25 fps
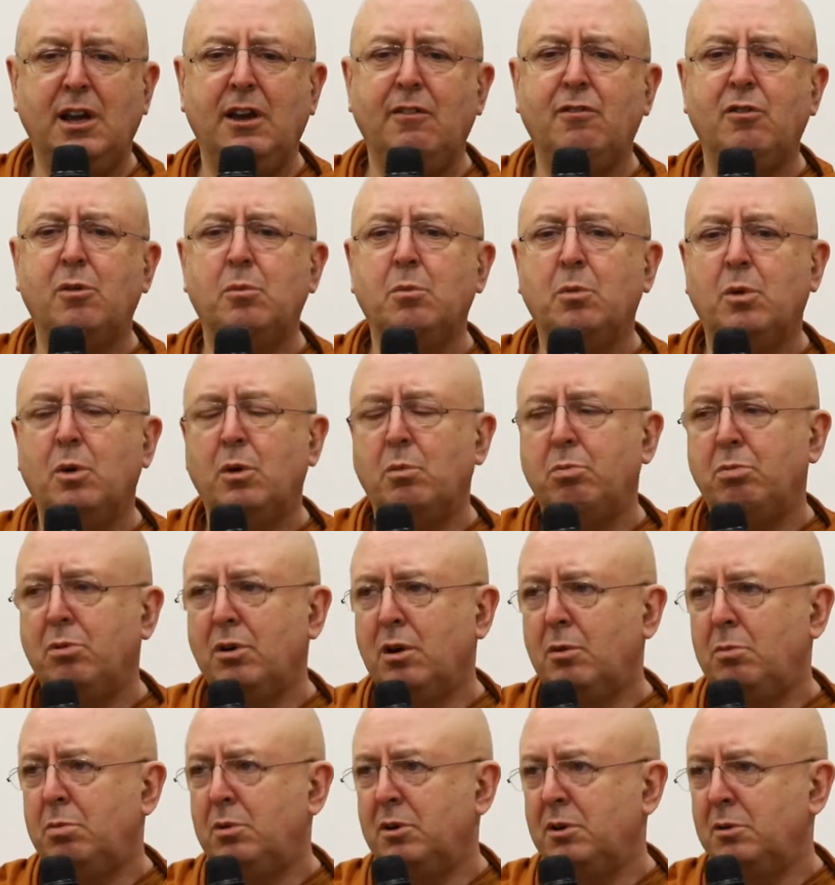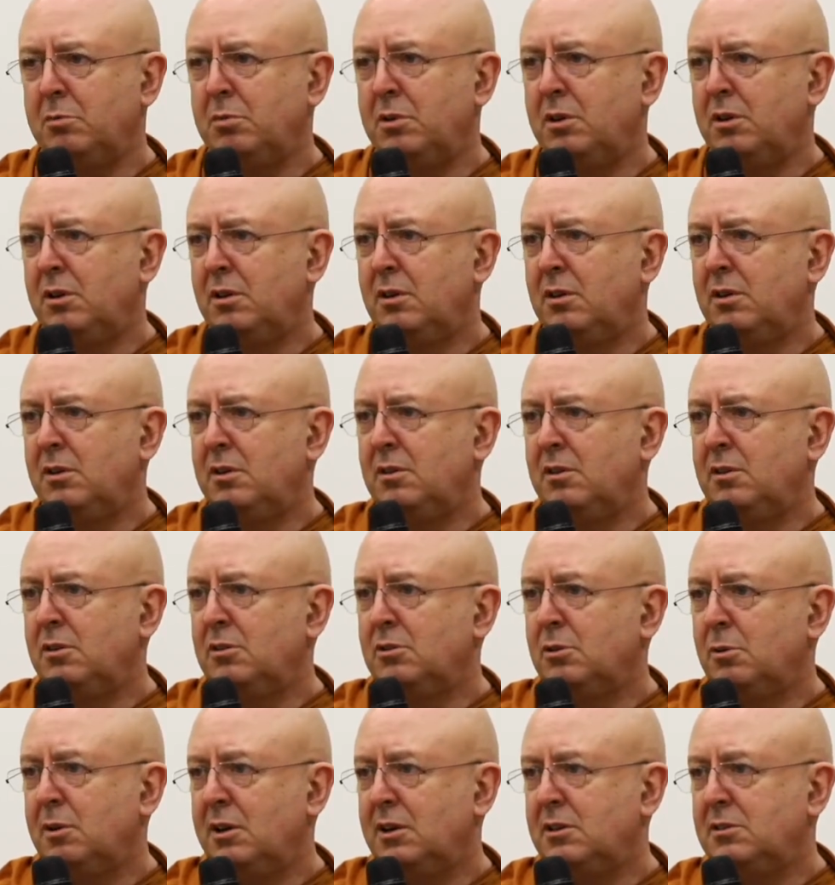even more problem
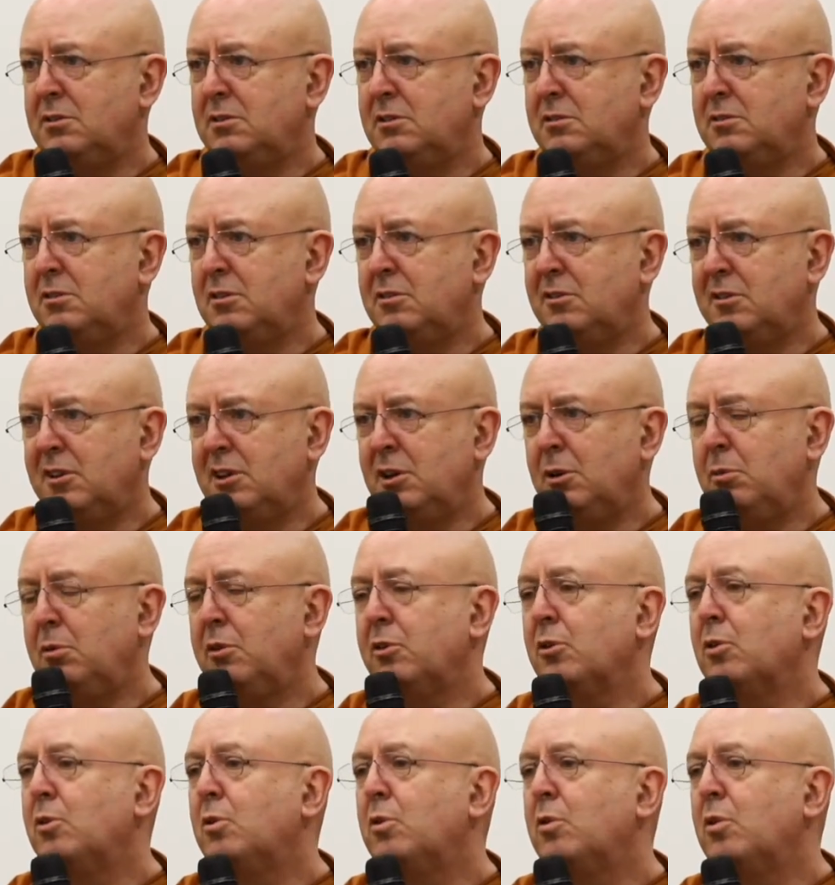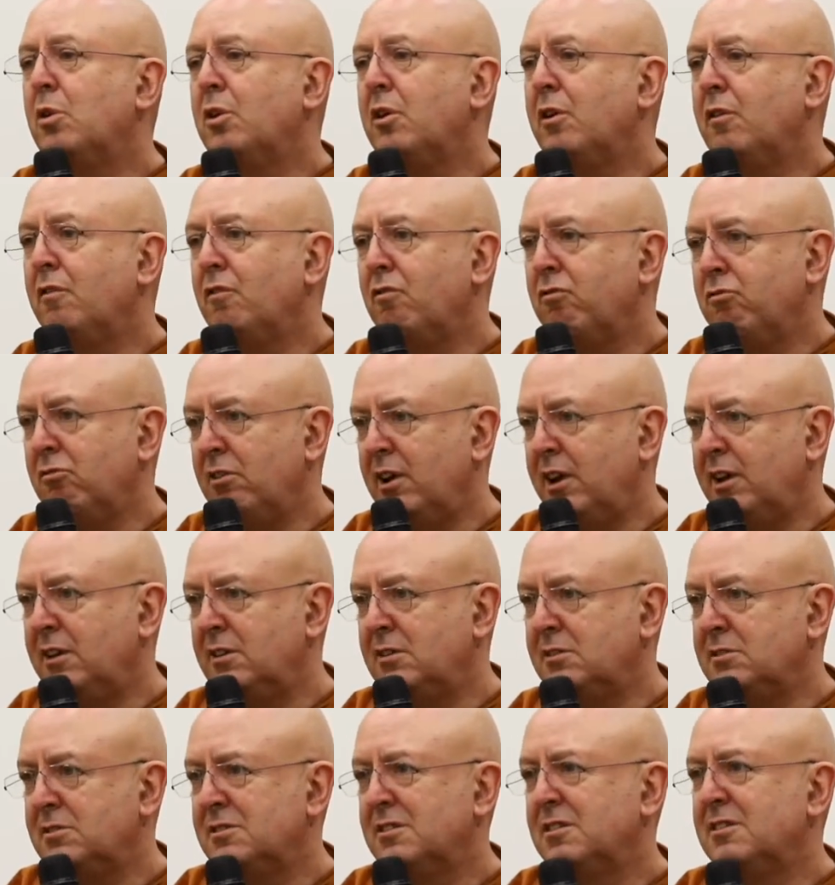to deal with all her
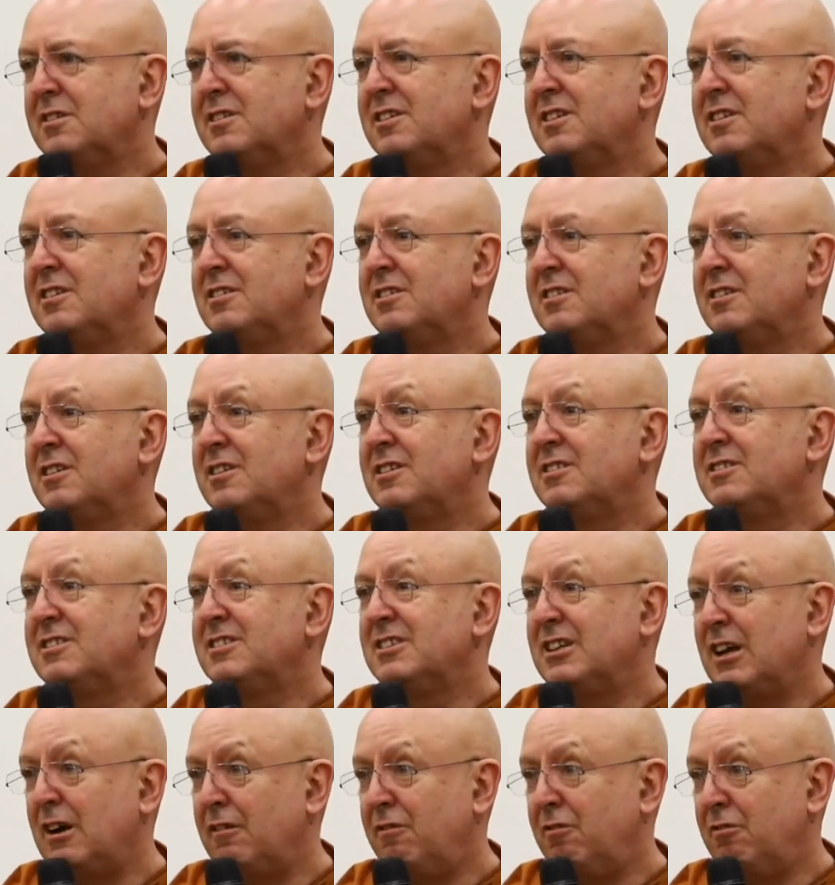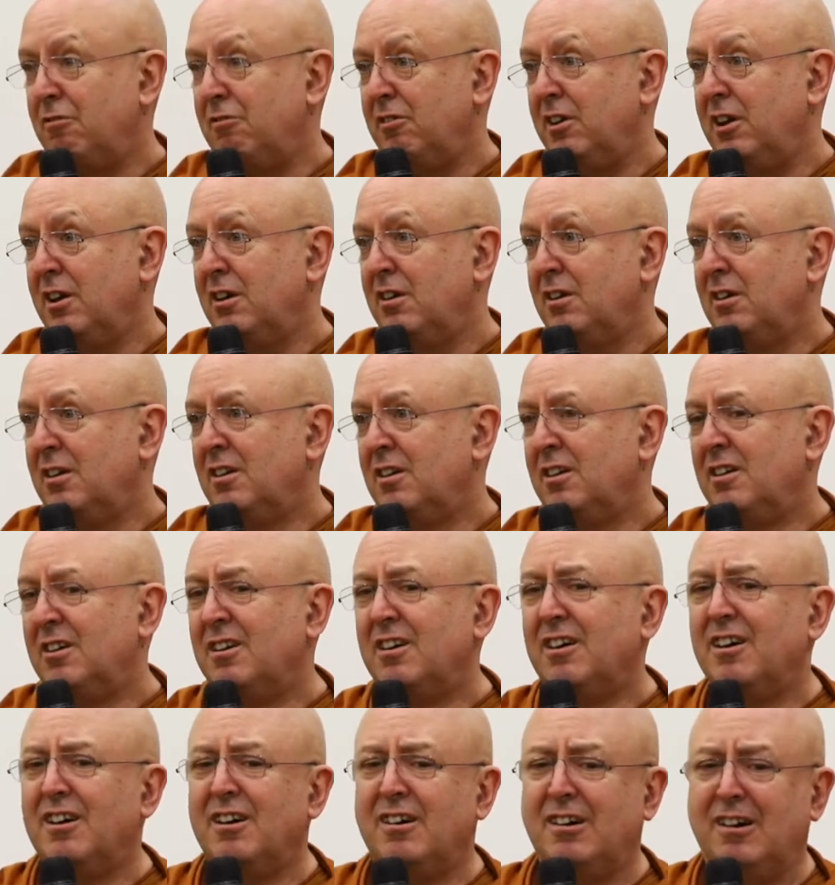friends suffering.
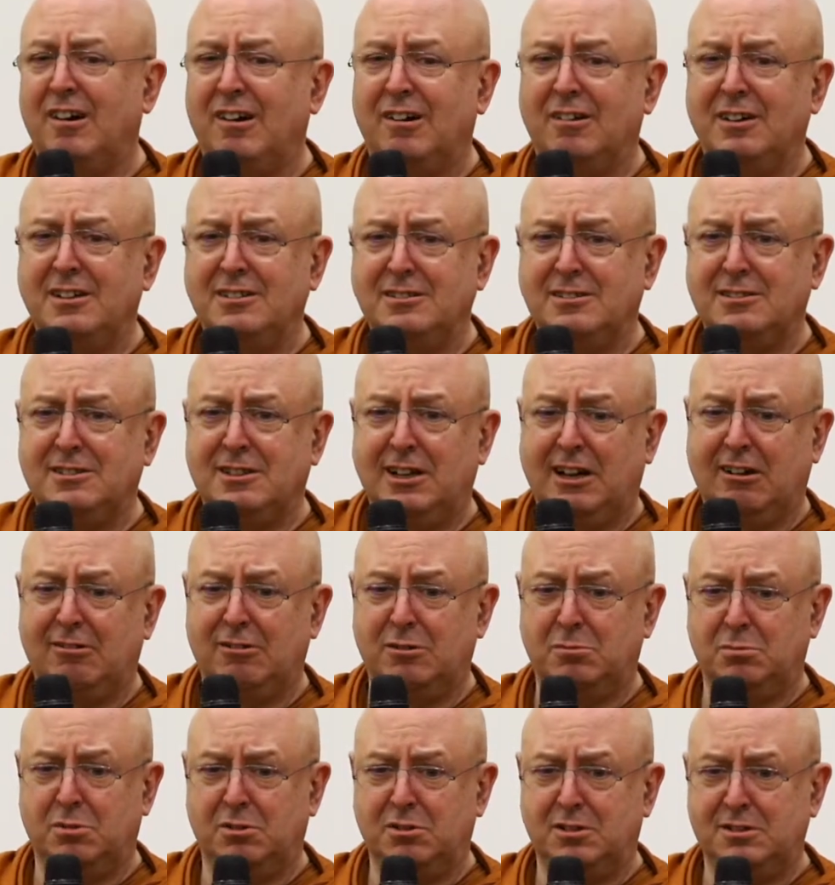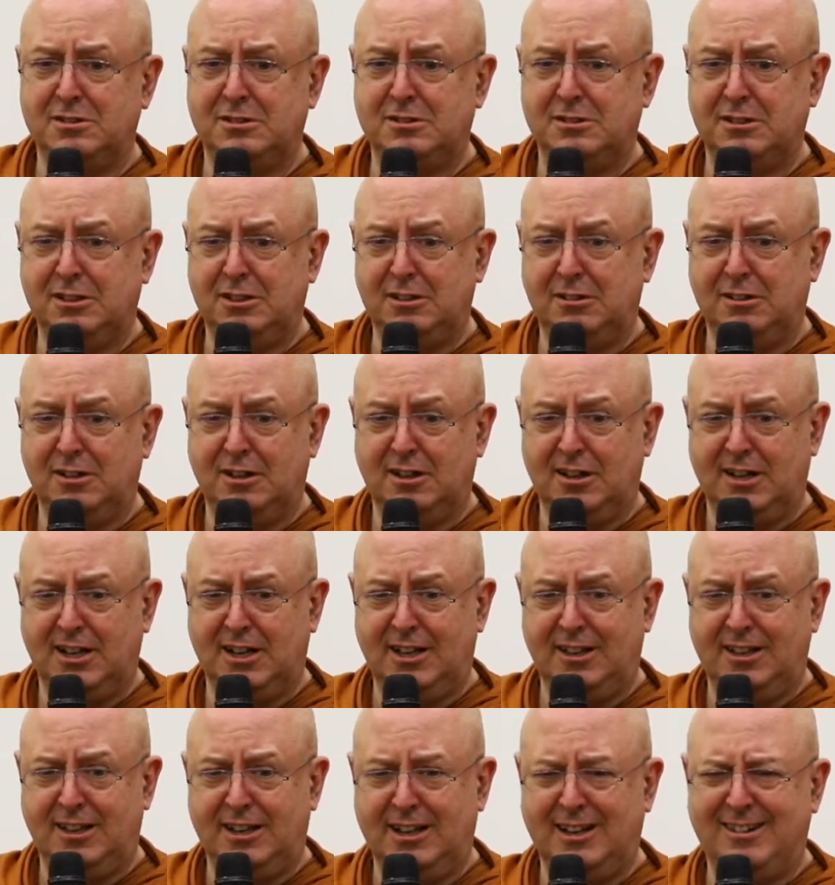Oh, it's terrible to see you
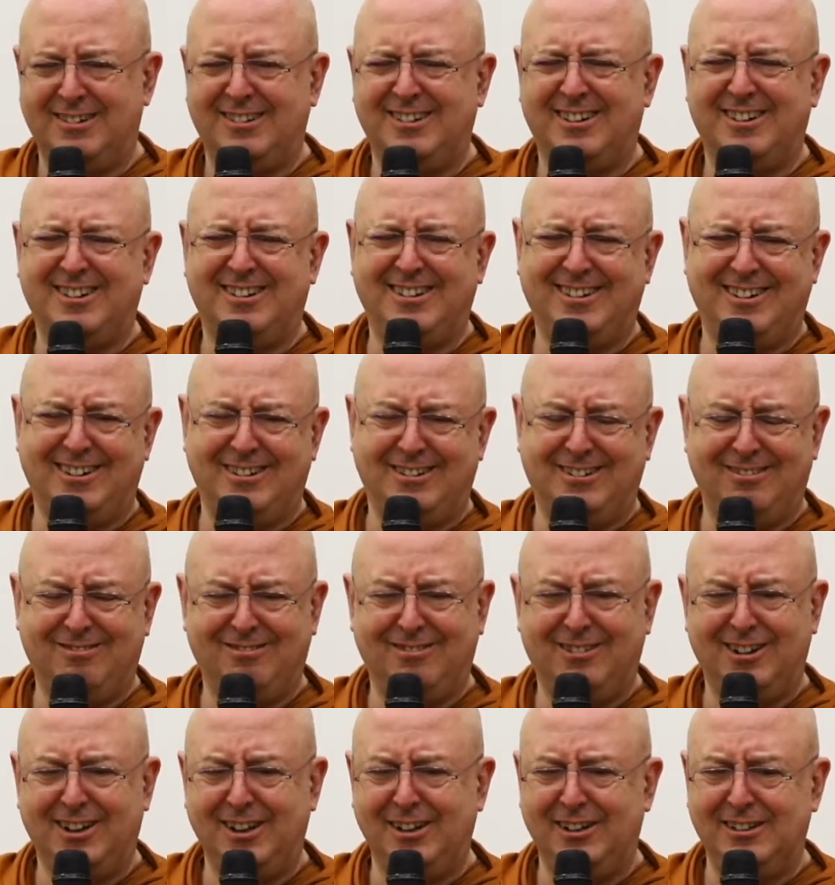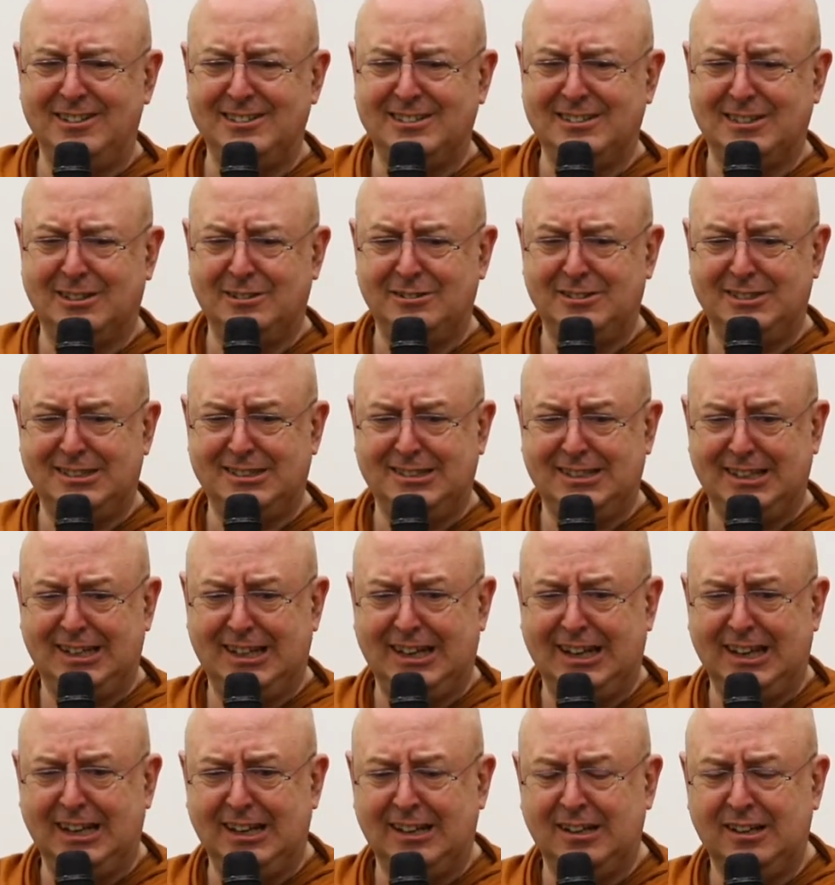like that. Oh, why are you so
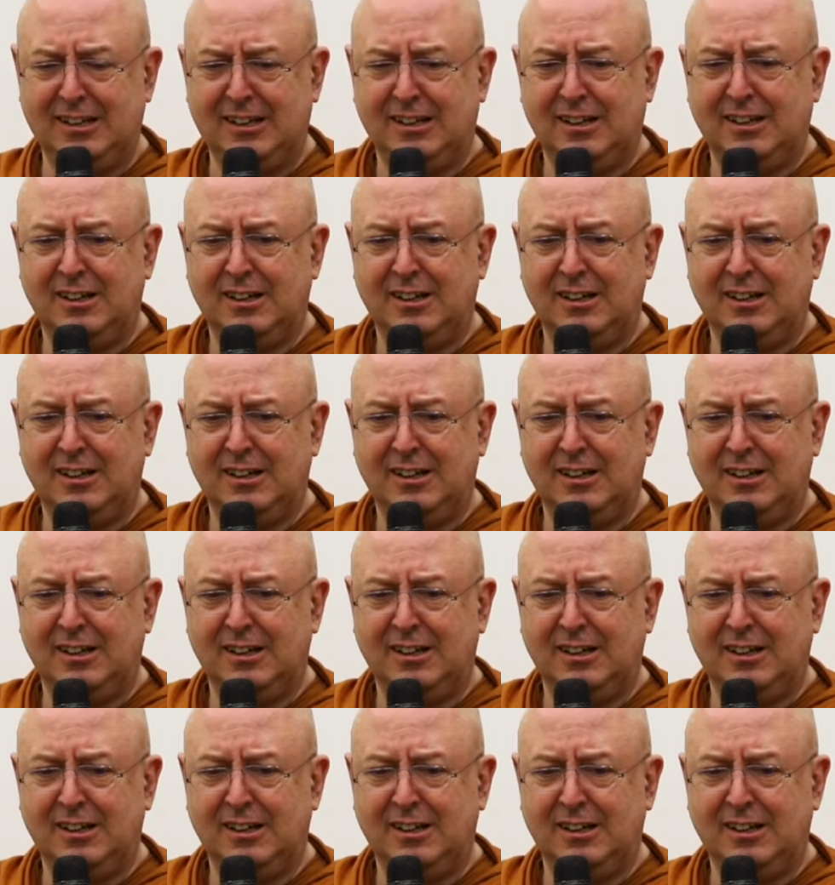sick?